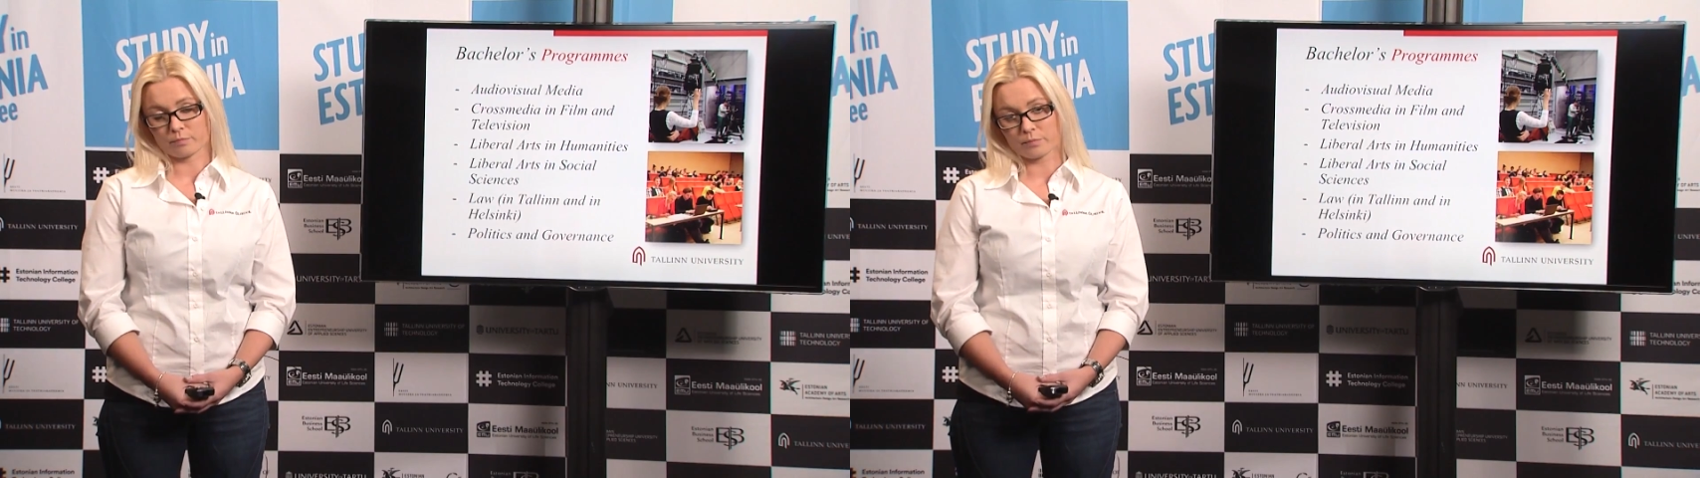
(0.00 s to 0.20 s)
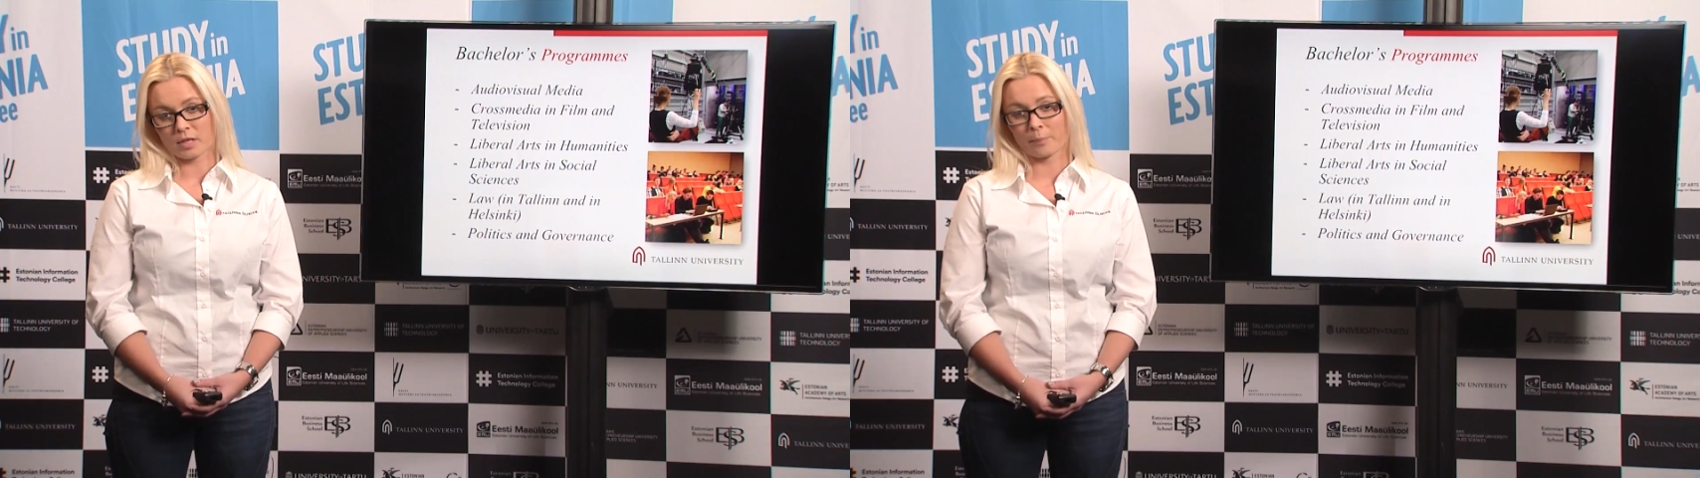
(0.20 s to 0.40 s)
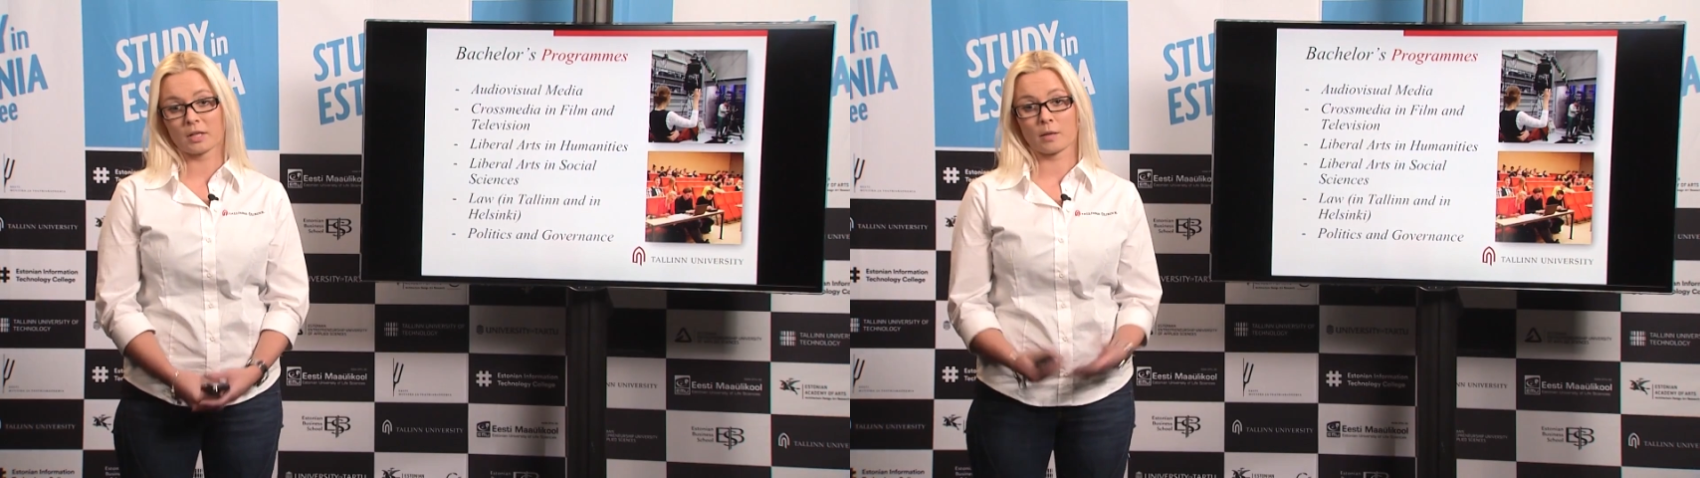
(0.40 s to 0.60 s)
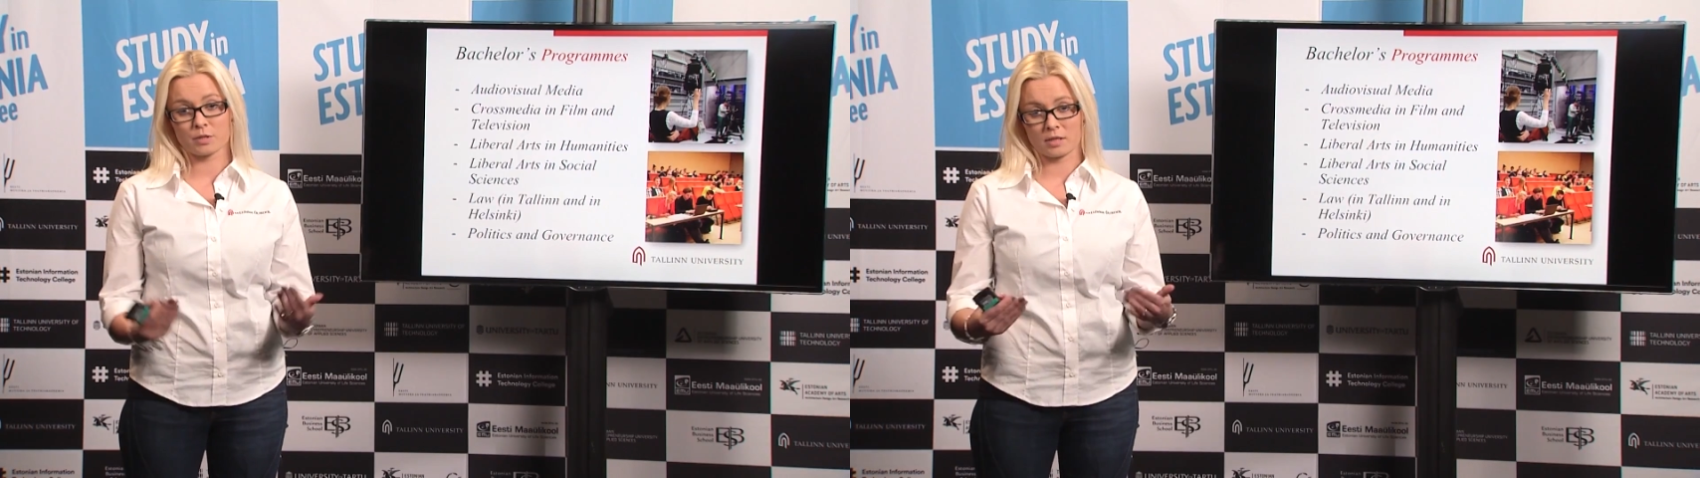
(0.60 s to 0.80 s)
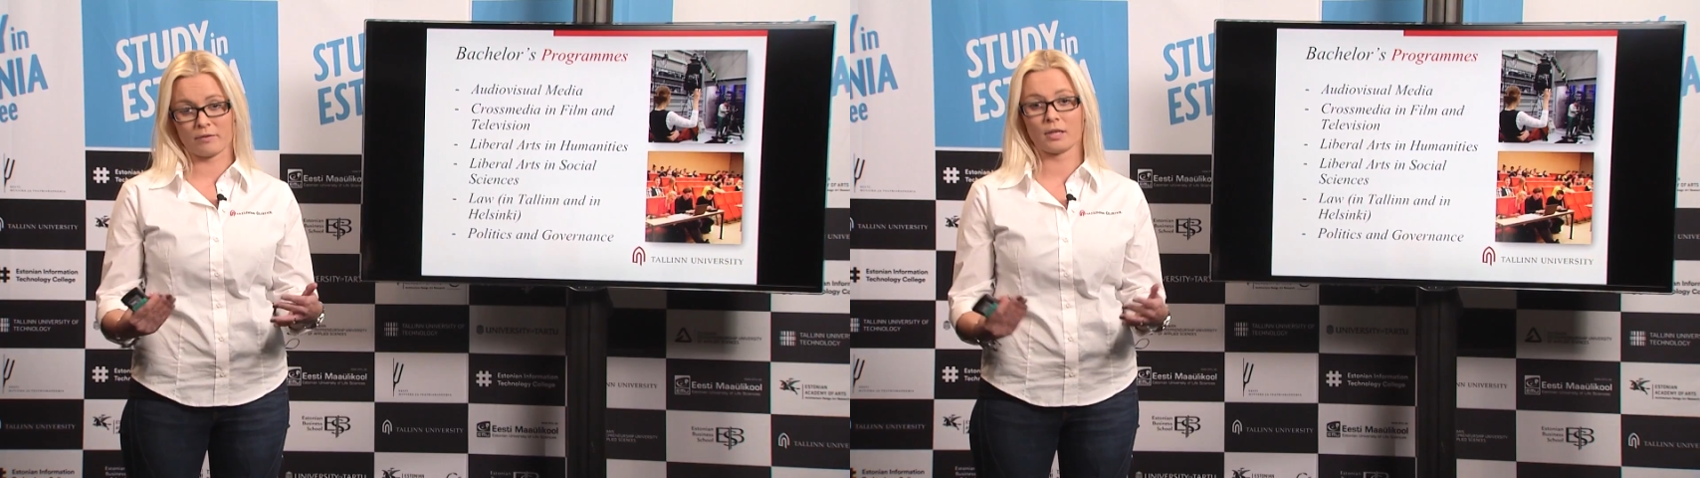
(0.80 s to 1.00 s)

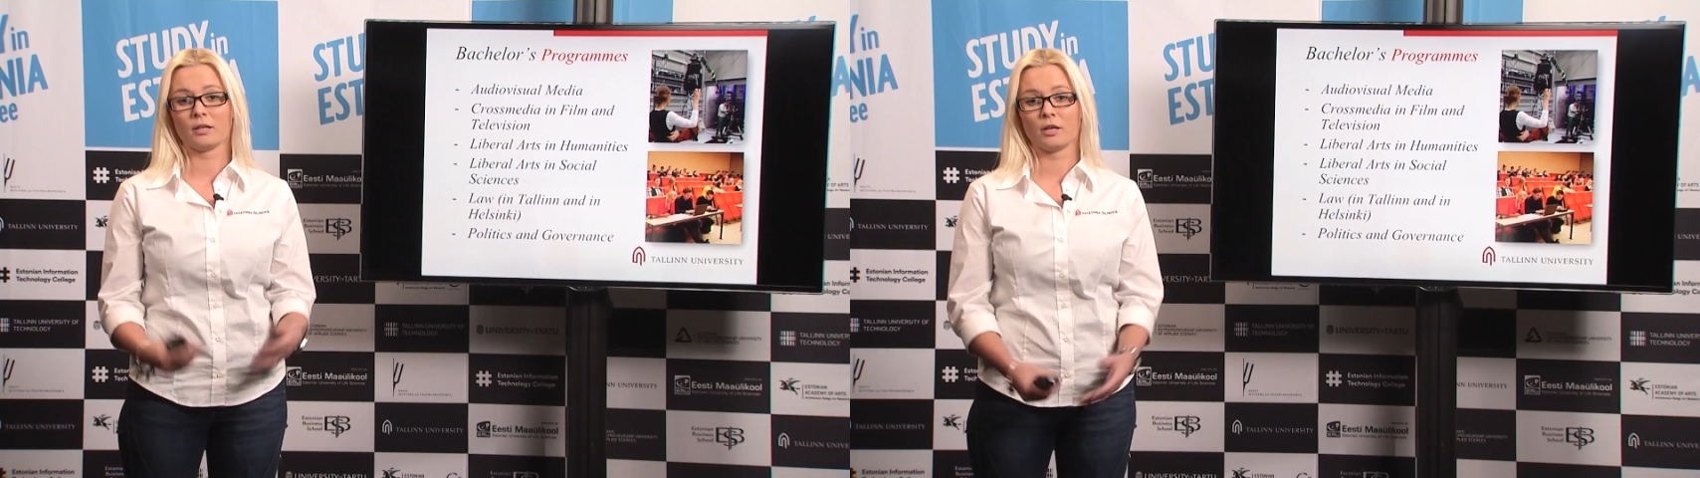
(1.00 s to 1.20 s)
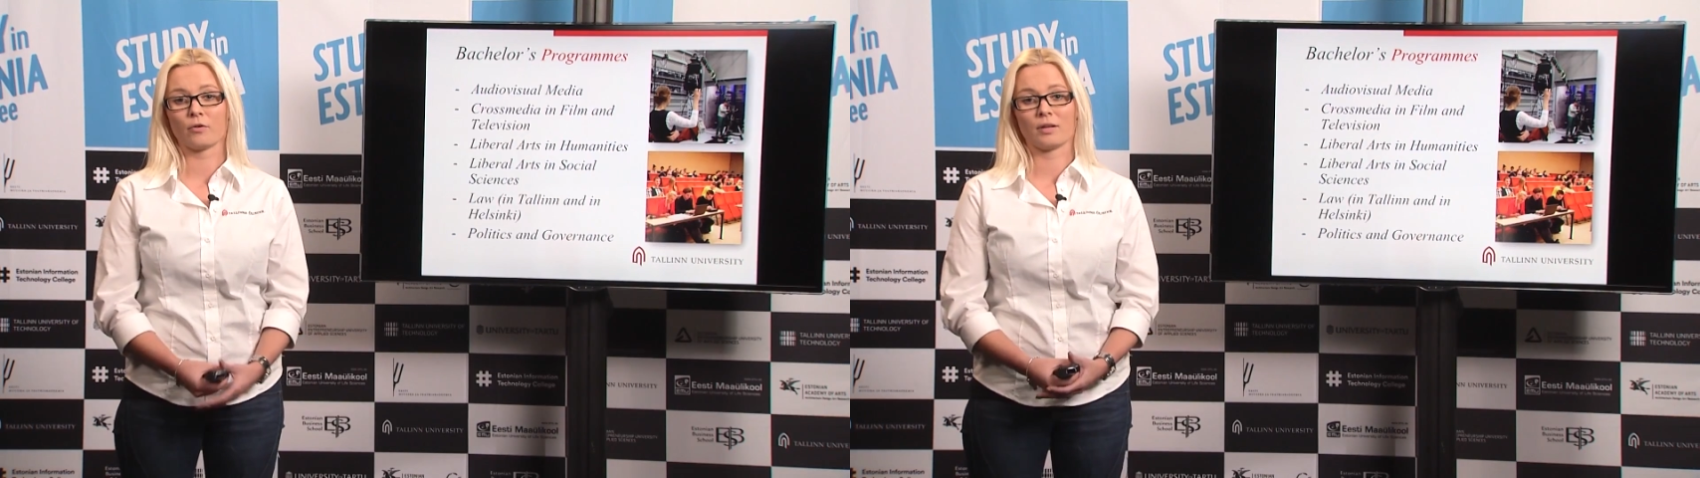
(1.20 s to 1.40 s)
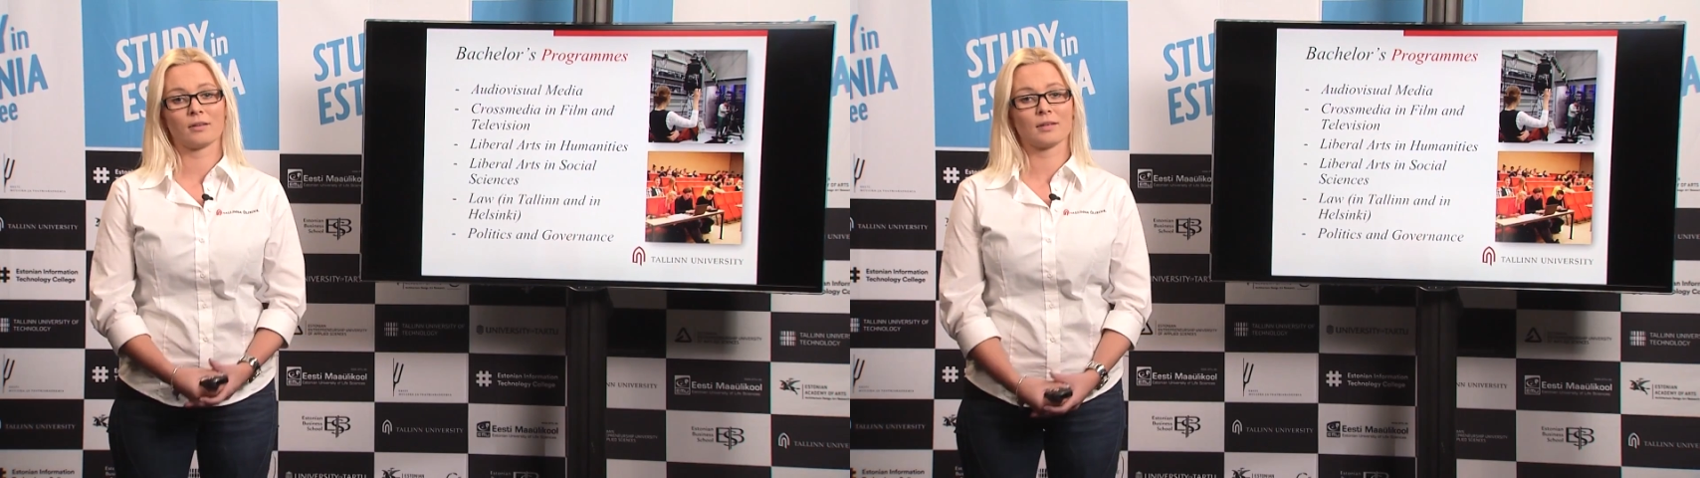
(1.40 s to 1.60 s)
sometimes even here in the